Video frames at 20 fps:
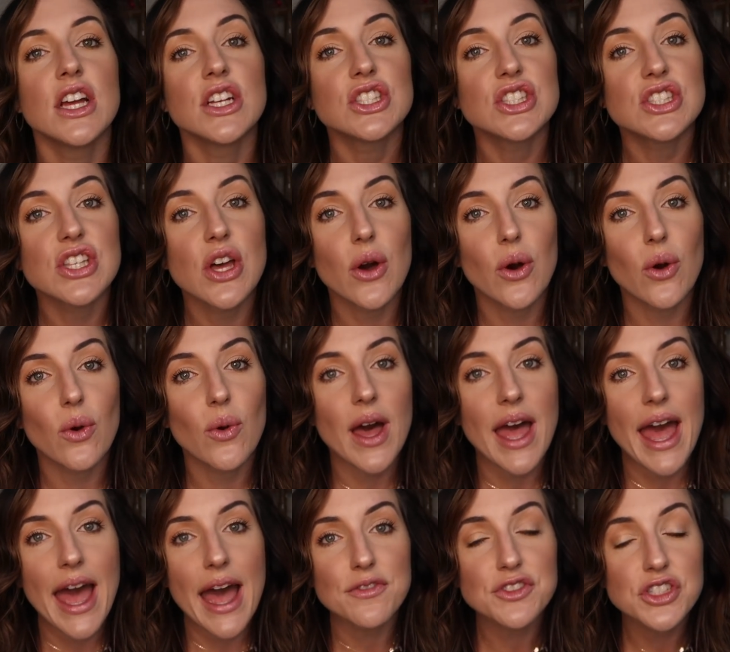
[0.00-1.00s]

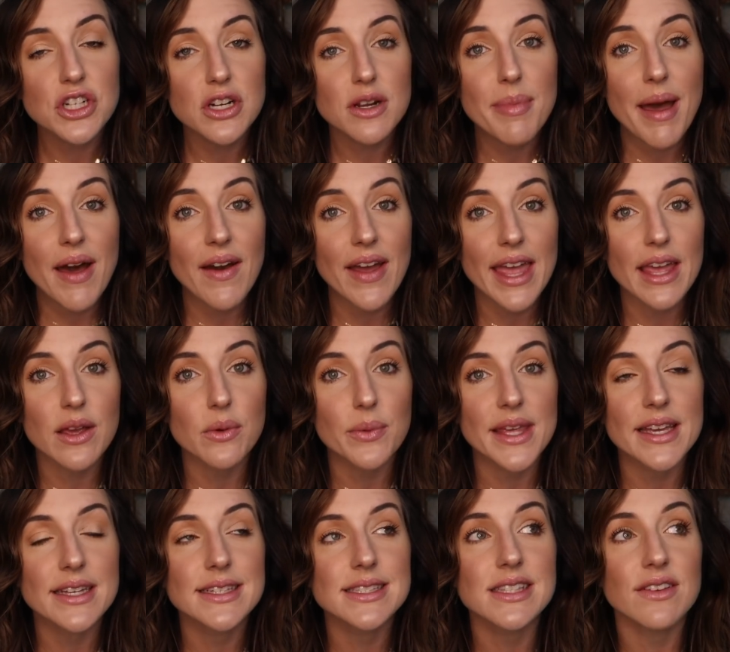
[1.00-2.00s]
So after about eight
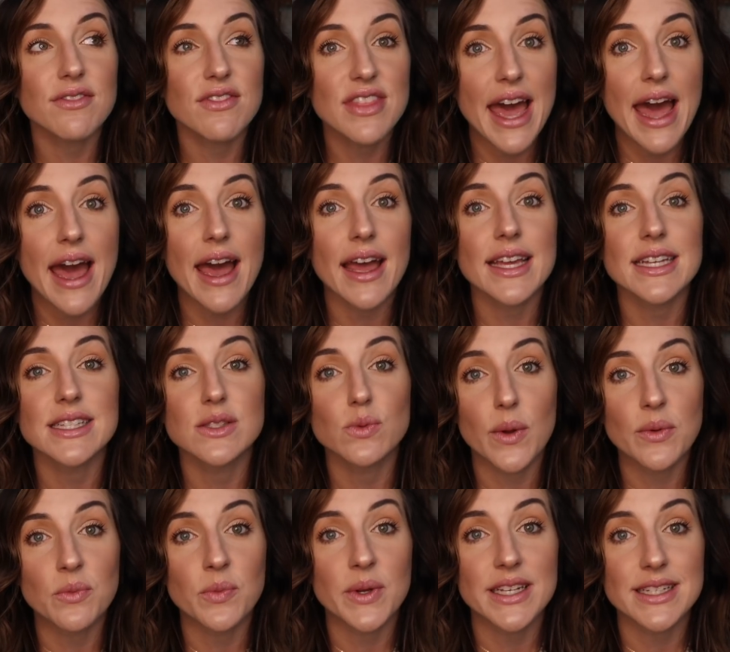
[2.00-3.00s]
weeks of that is
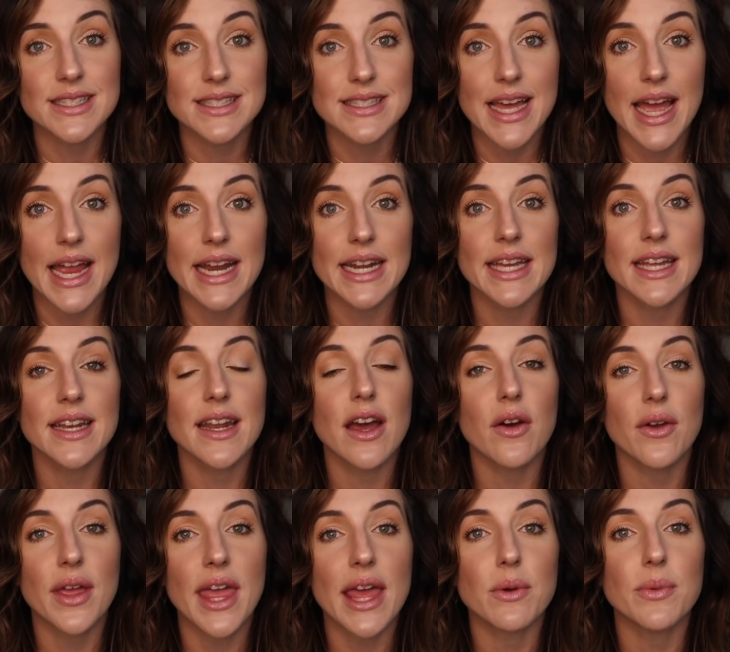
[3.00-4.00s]
when we decided,
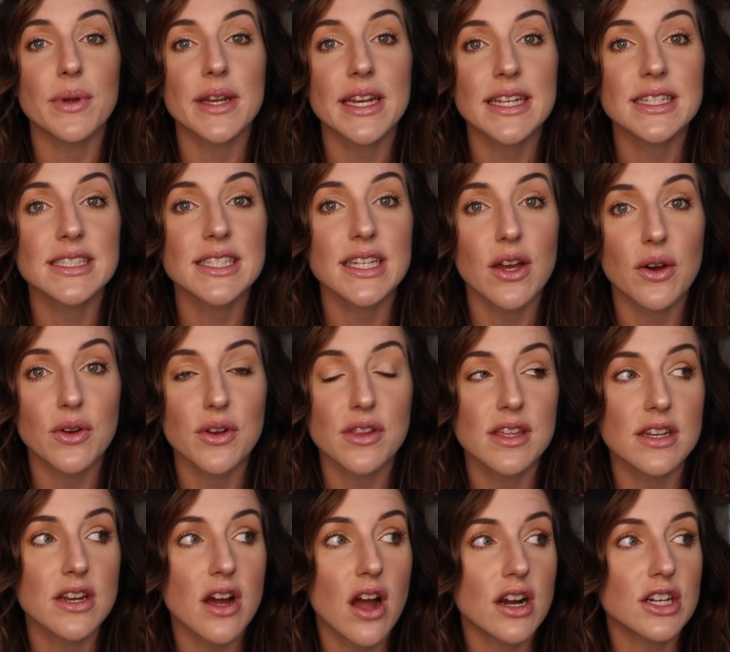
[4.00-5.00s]
okay, we need to go to
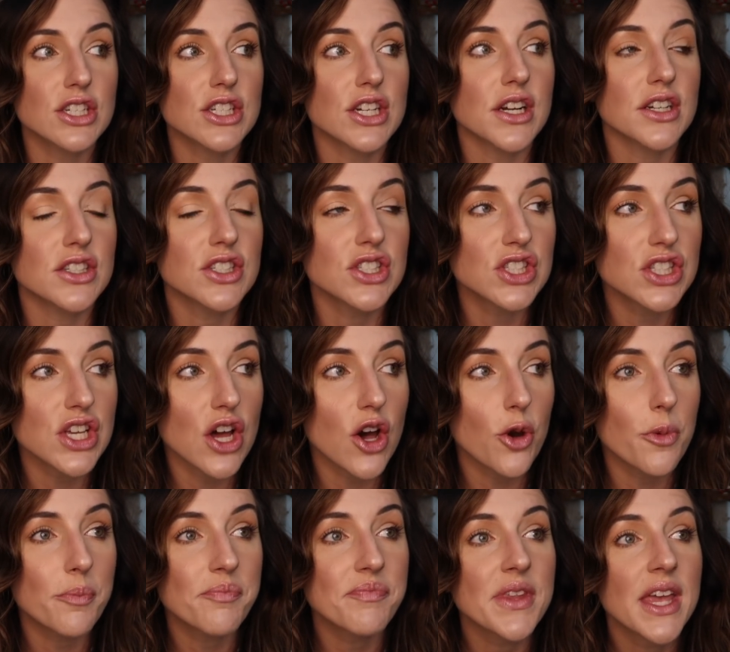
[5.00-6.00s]
the doctor.
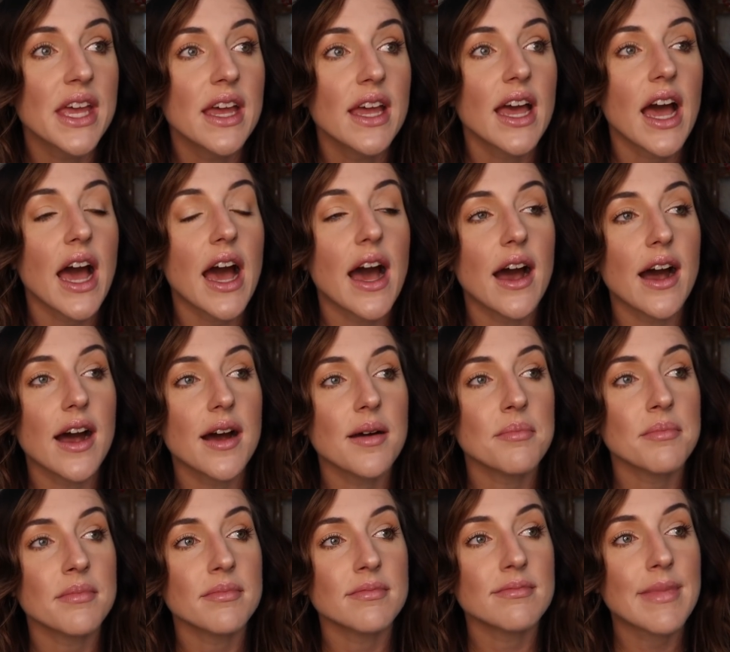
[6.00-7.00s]
So
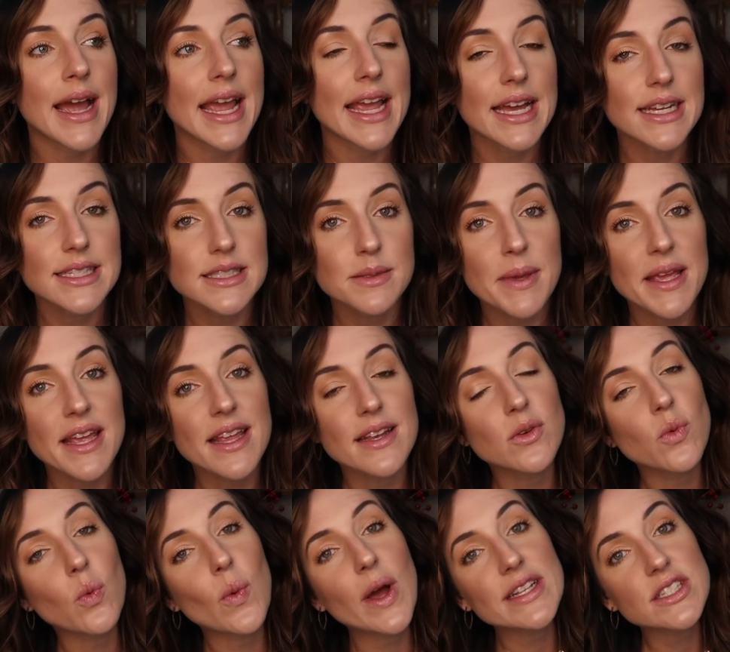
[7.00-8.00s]
um, my
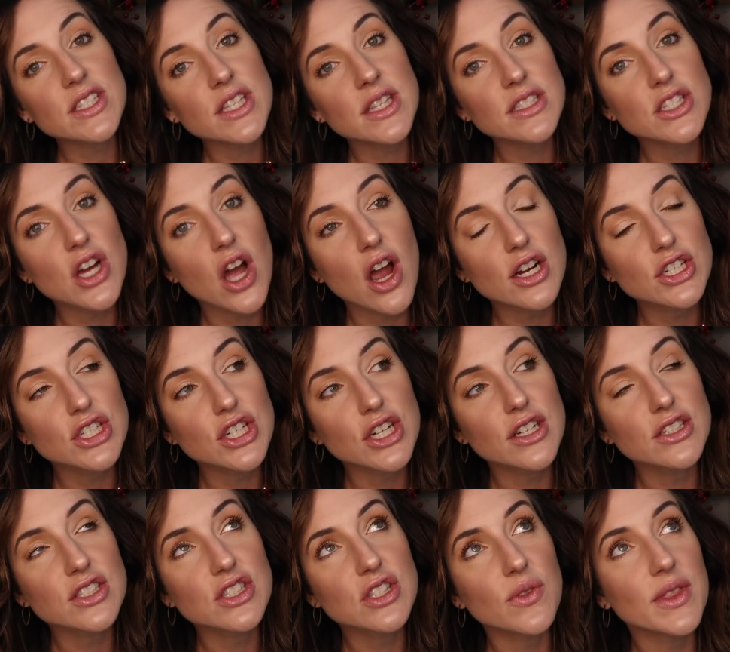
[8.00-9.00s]
husband went to the
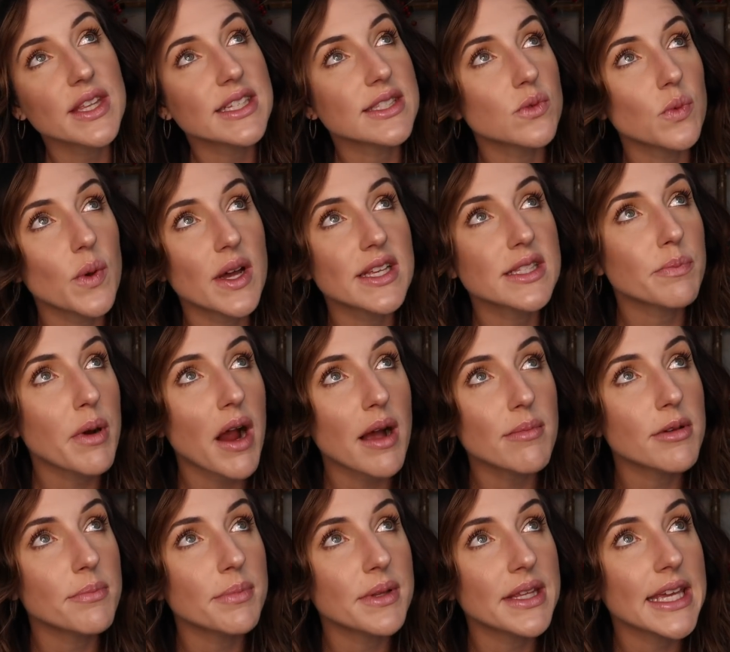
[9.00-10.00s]
doctor. So this was
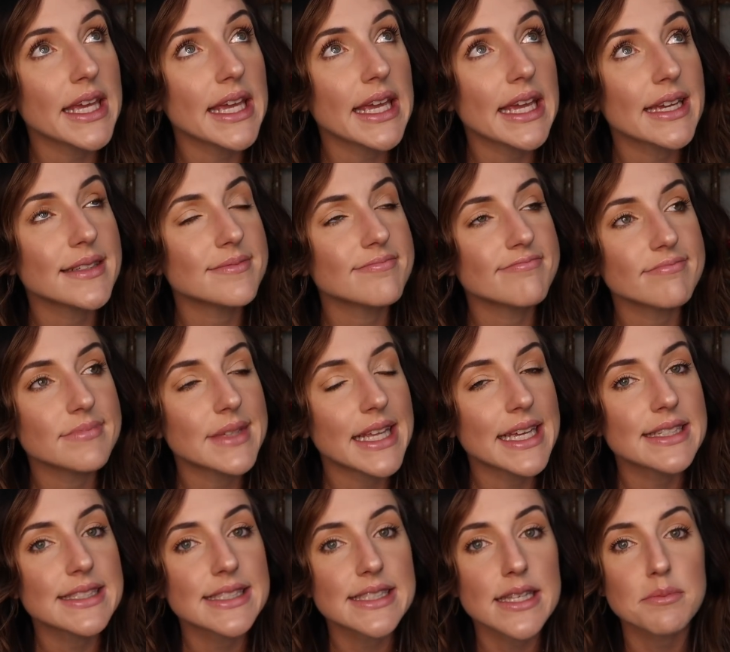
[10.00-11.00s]
probably
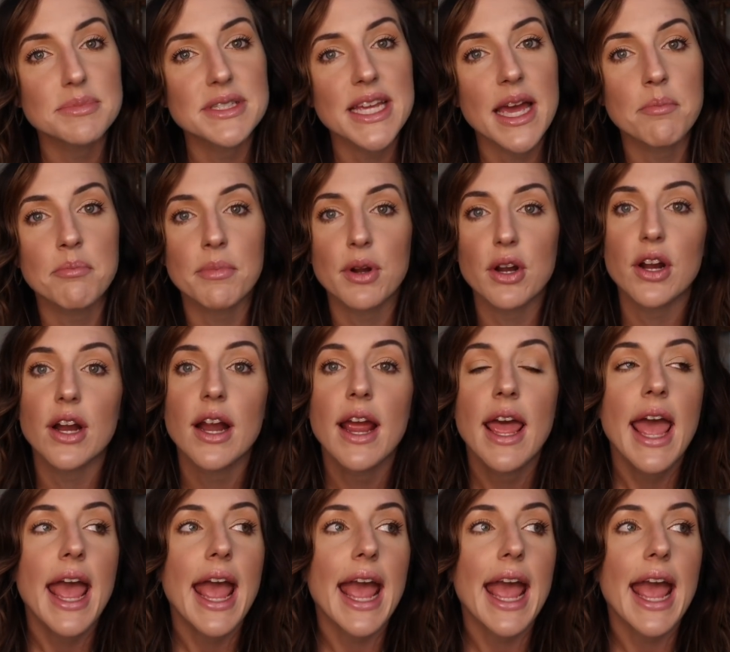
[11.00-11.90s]
in September